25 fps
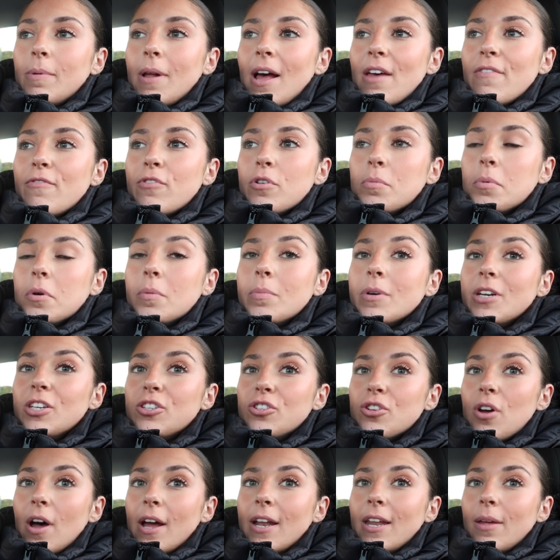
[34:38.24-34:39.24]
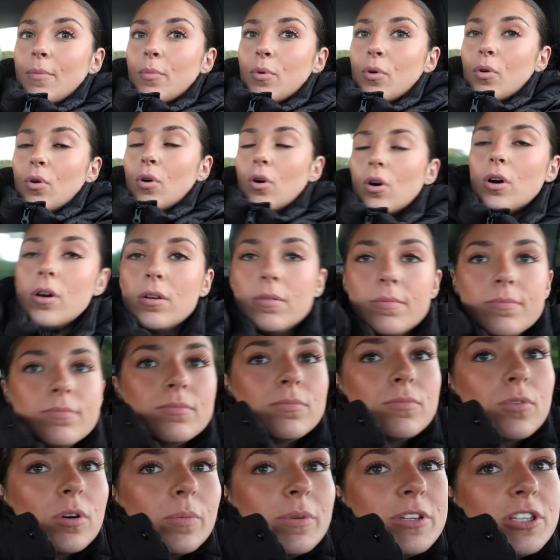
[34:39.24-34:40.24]
play football, but he's not anymore.
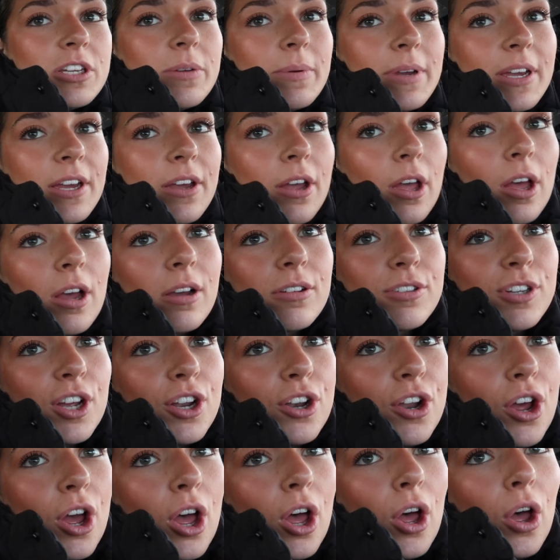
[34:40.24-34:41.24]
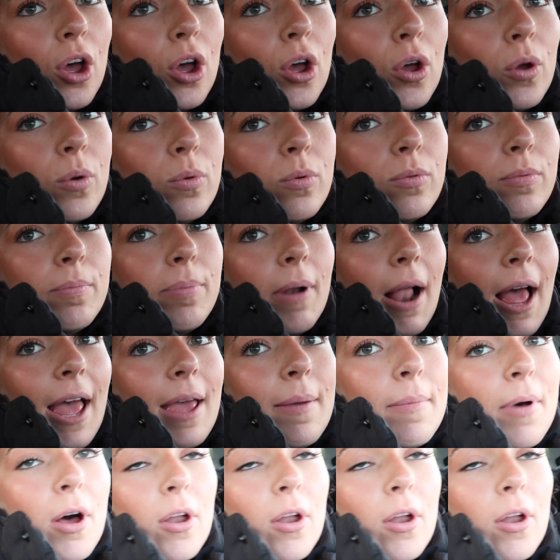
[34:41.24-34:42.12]
What are we doing, girls? I know. Blame